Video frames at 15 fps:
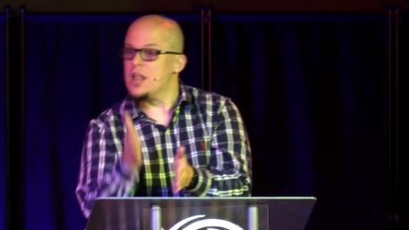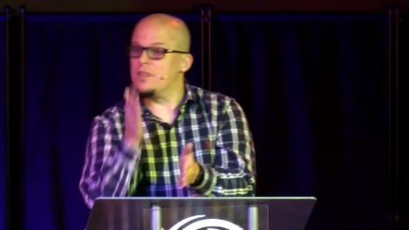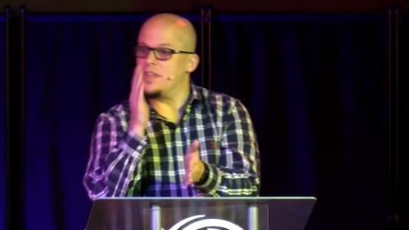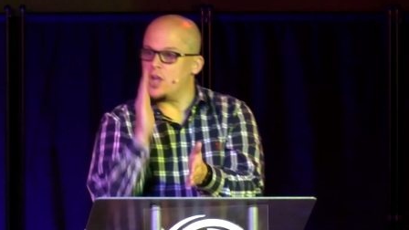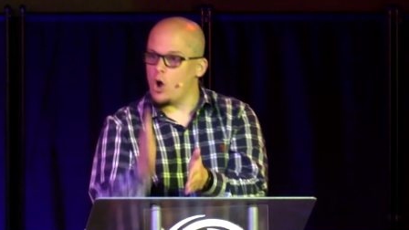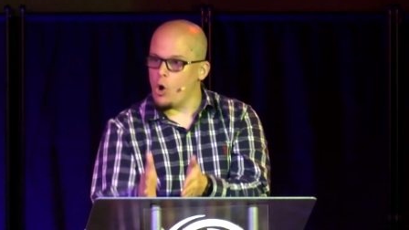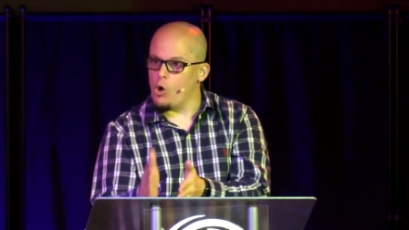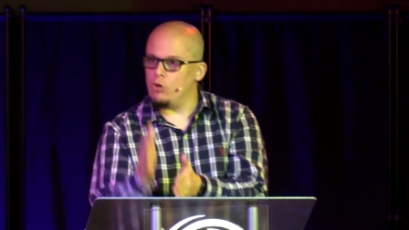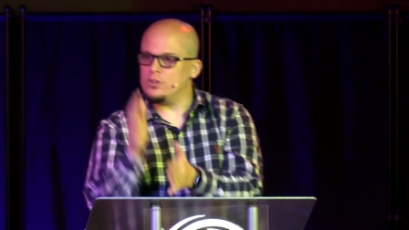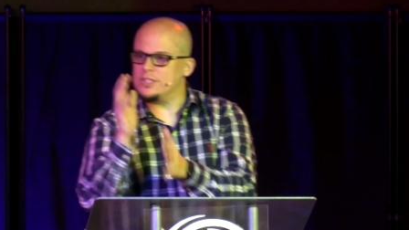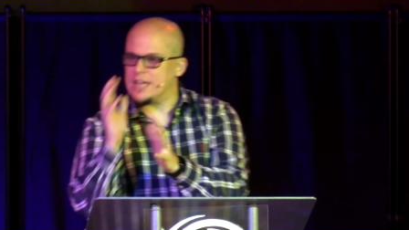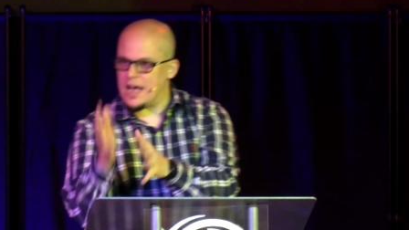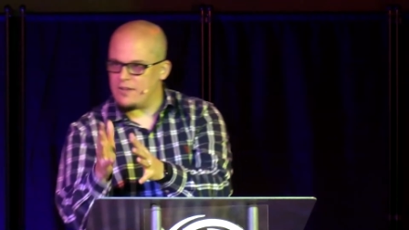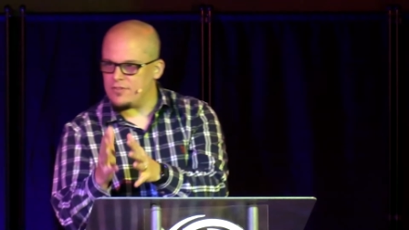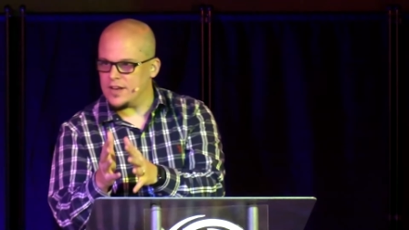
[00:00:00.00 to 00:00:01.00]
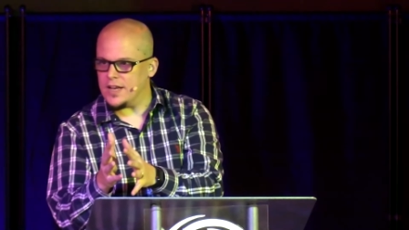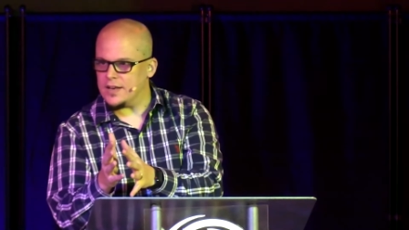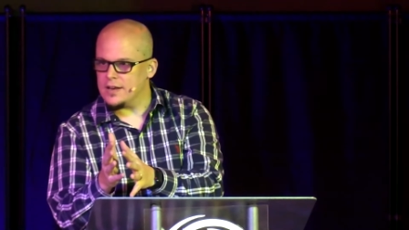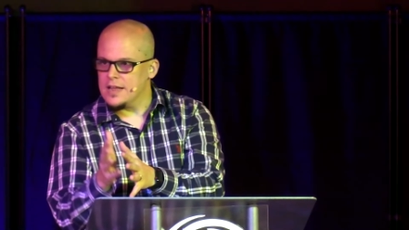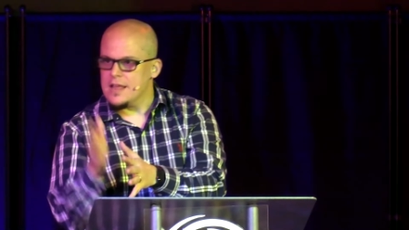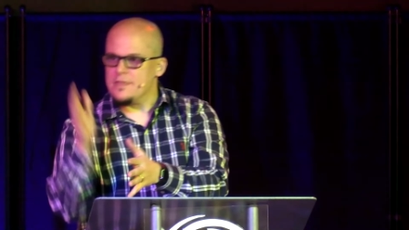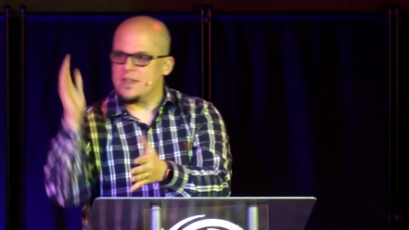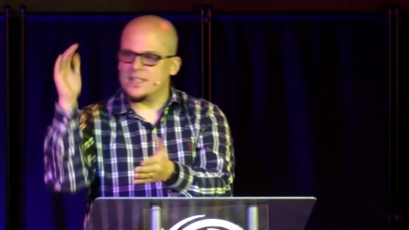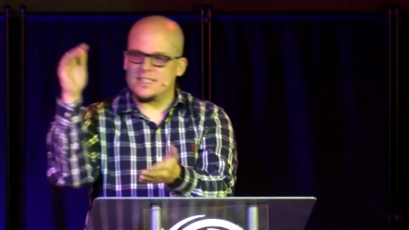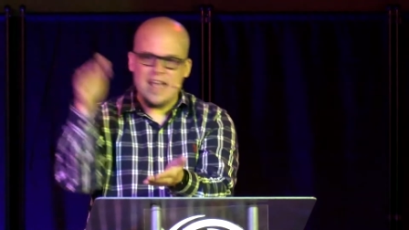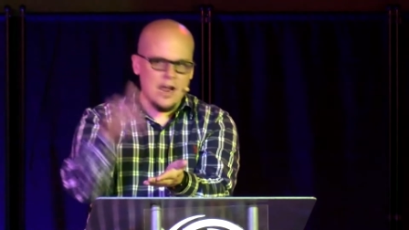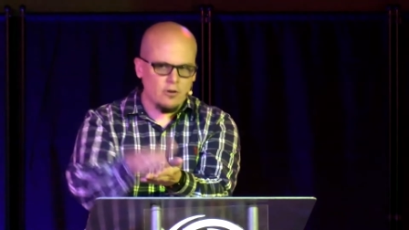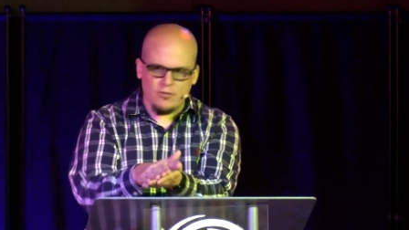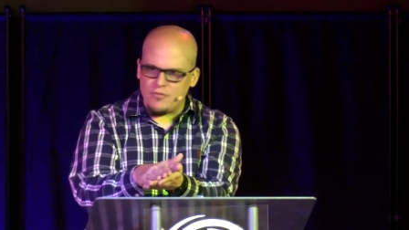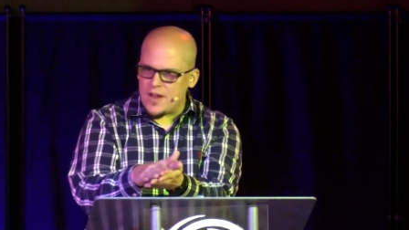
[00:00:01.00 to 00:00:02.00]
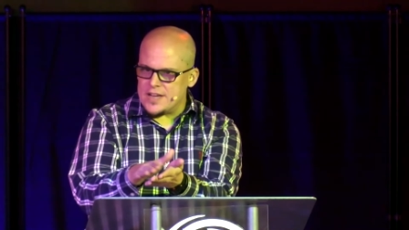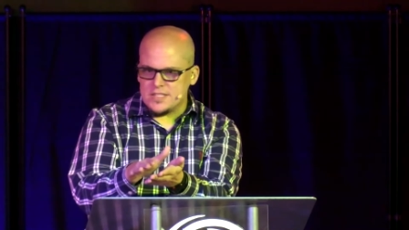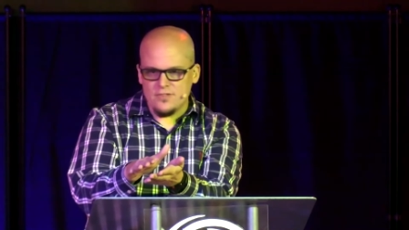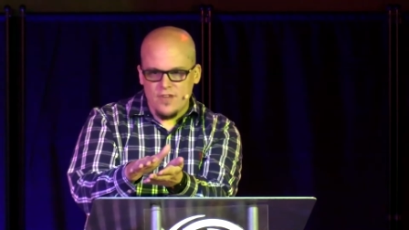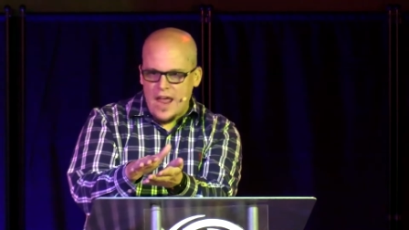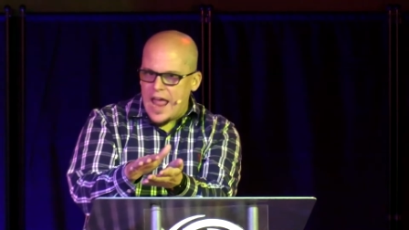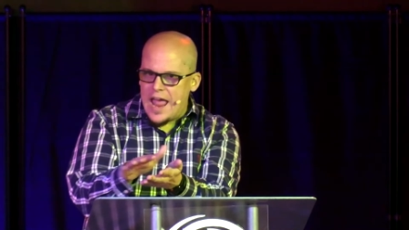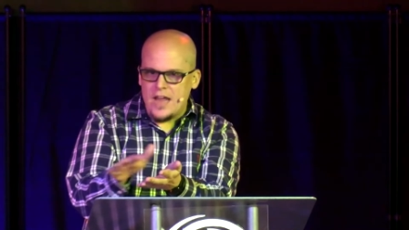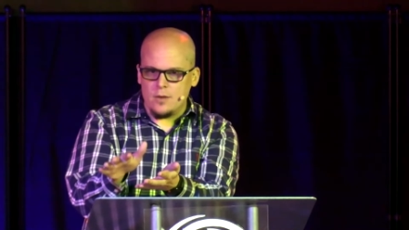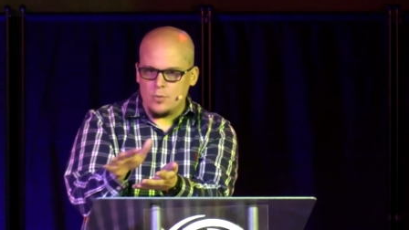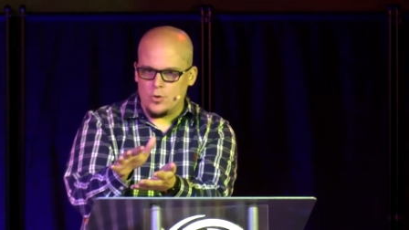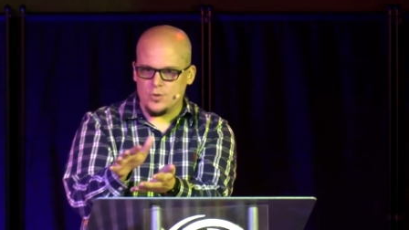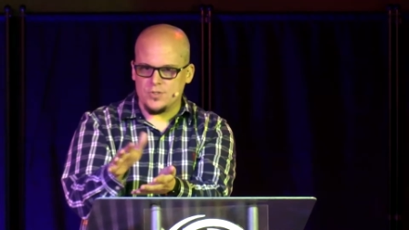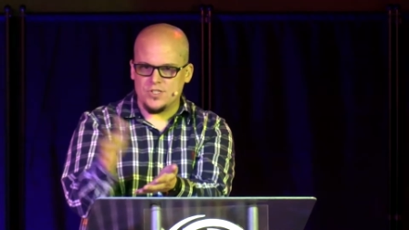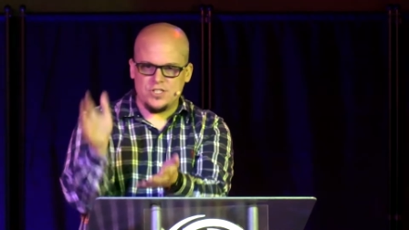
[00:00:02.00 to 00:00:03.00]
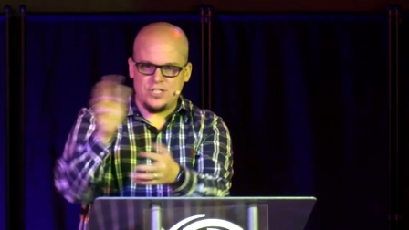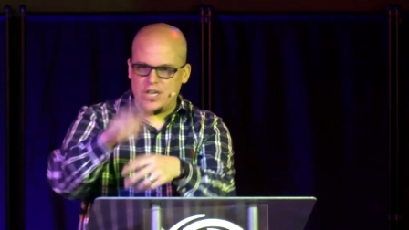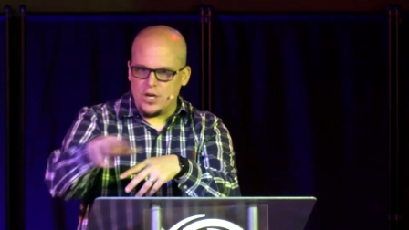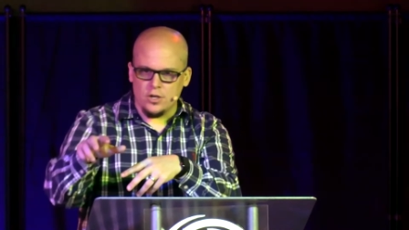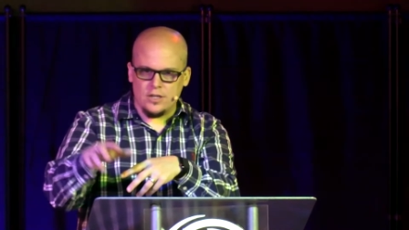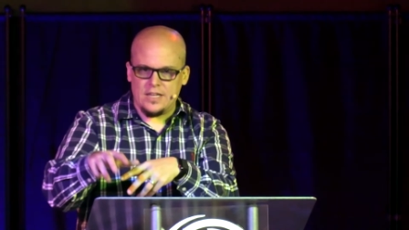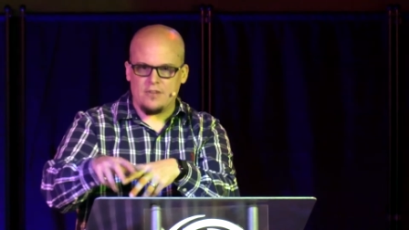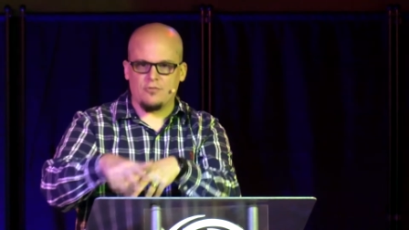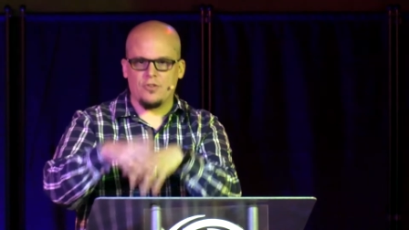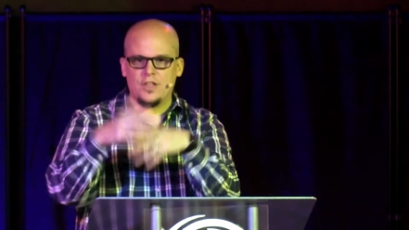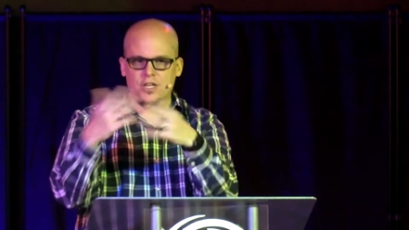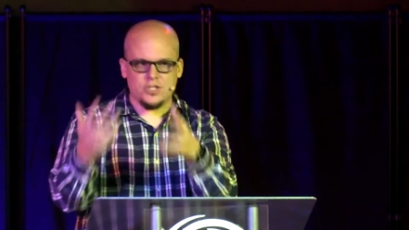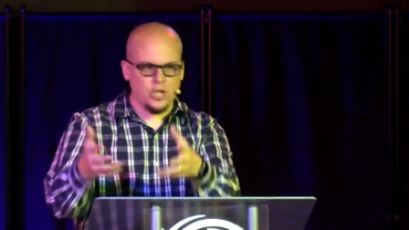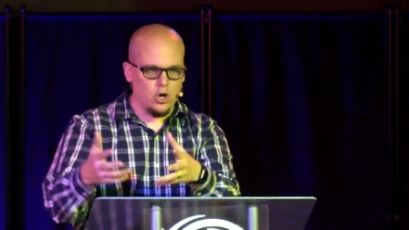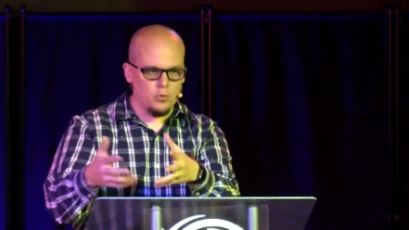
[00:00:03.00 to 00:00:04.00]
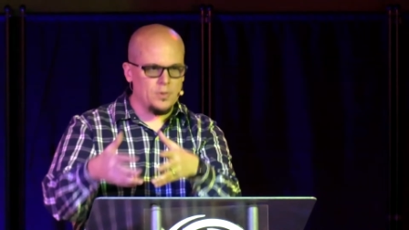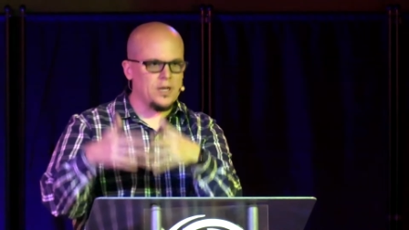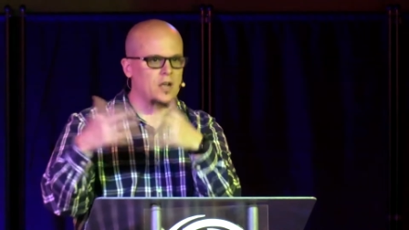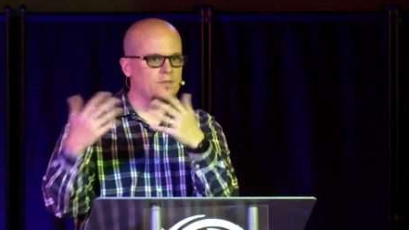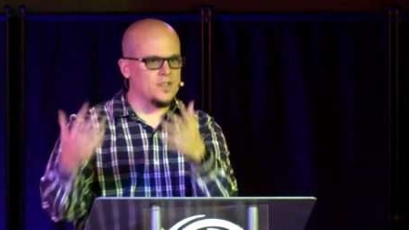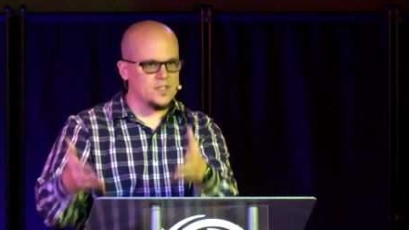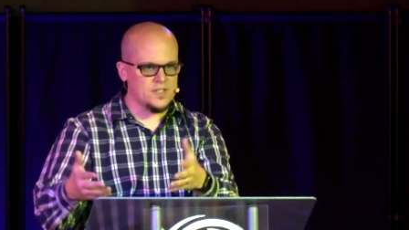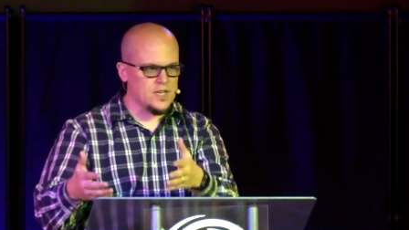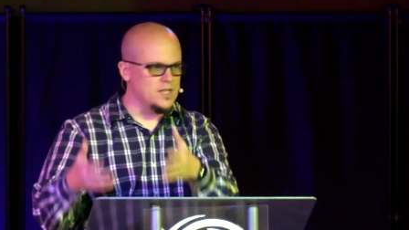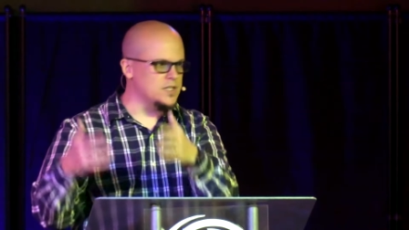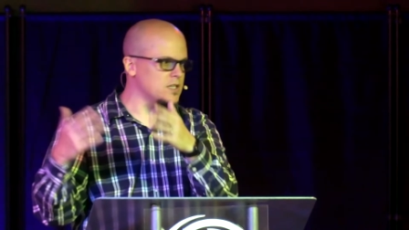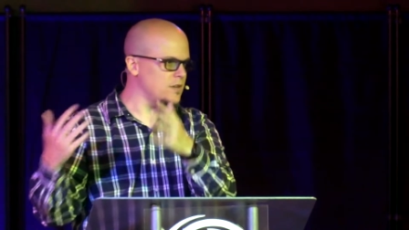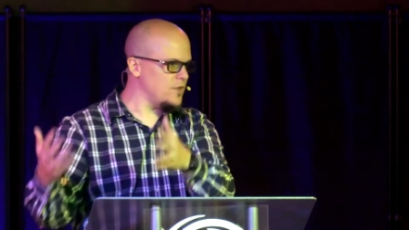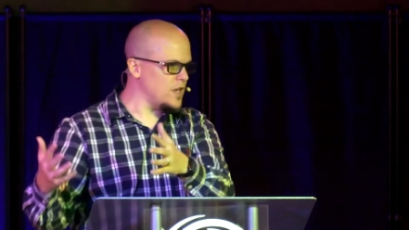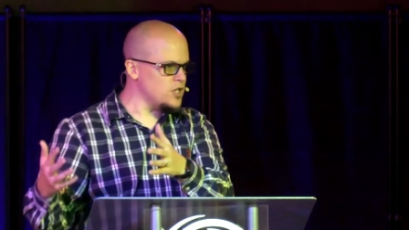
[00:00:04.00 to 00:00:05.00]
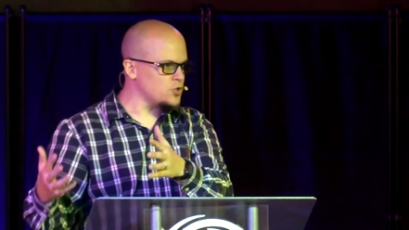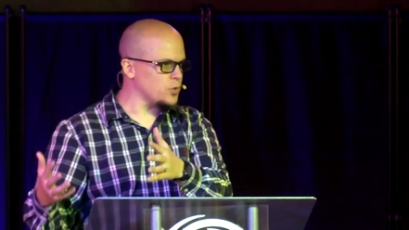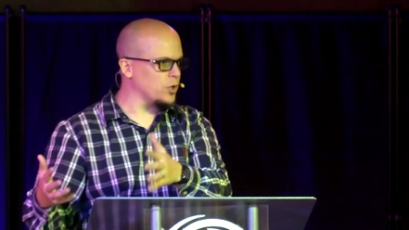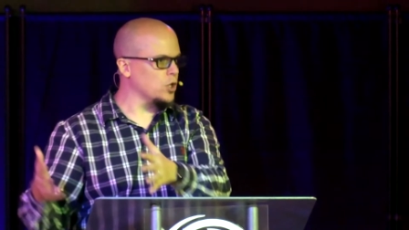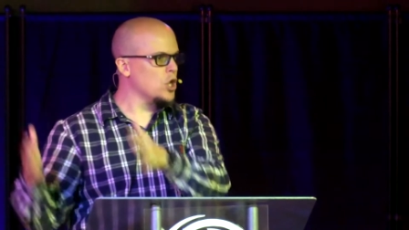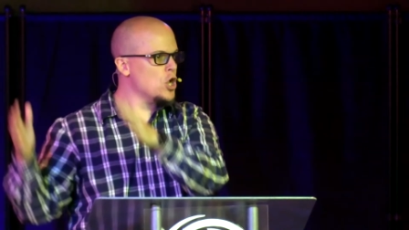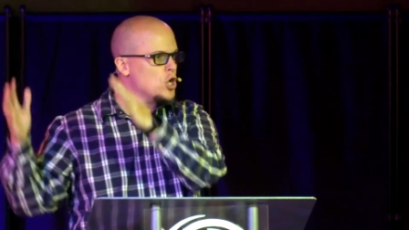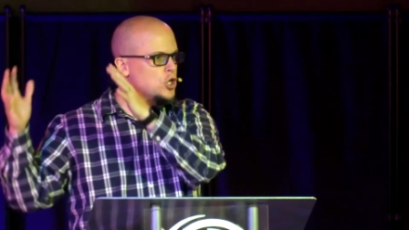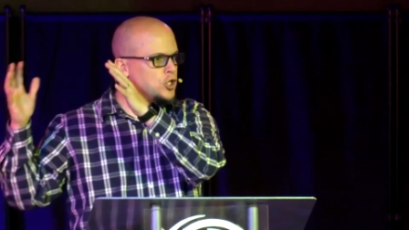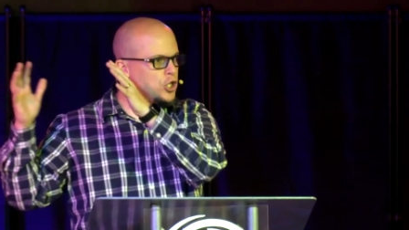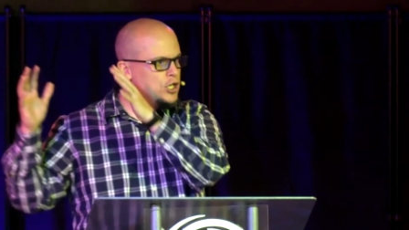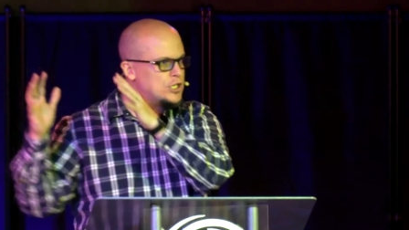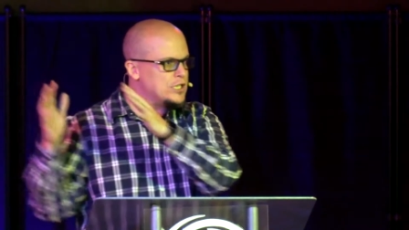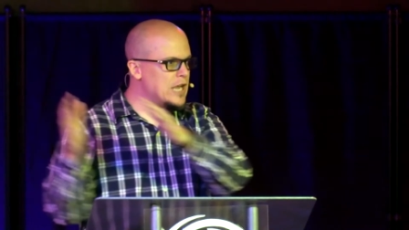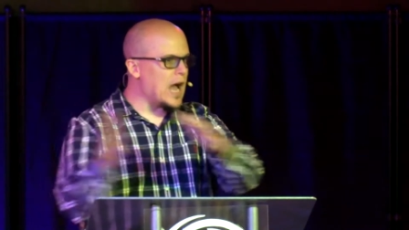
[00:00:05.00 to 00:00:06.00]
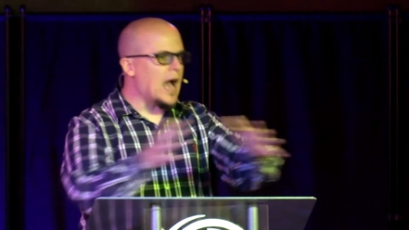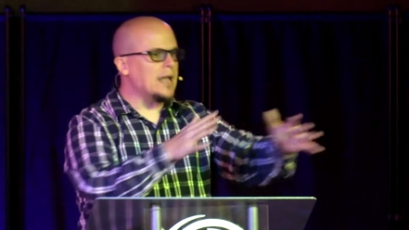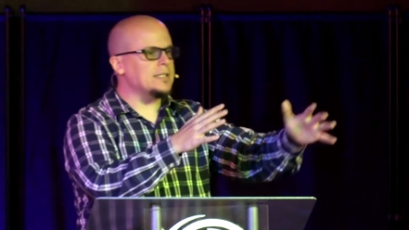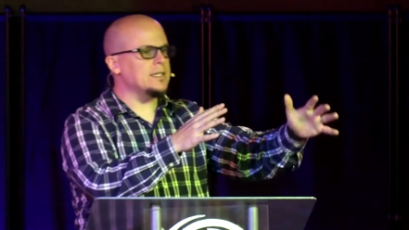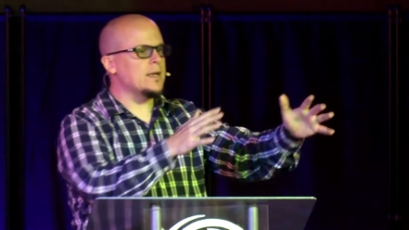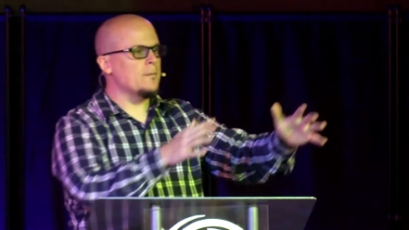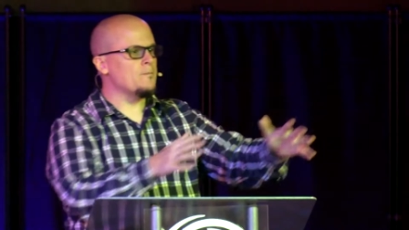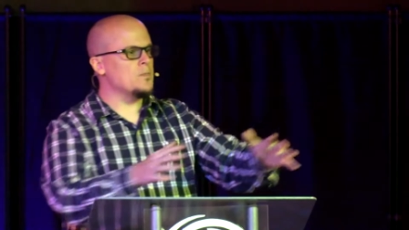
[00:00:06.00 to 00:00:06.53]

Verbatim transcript: The old covenant, the sacrifice of animals yearly for the atonement of the sins of Israel, could not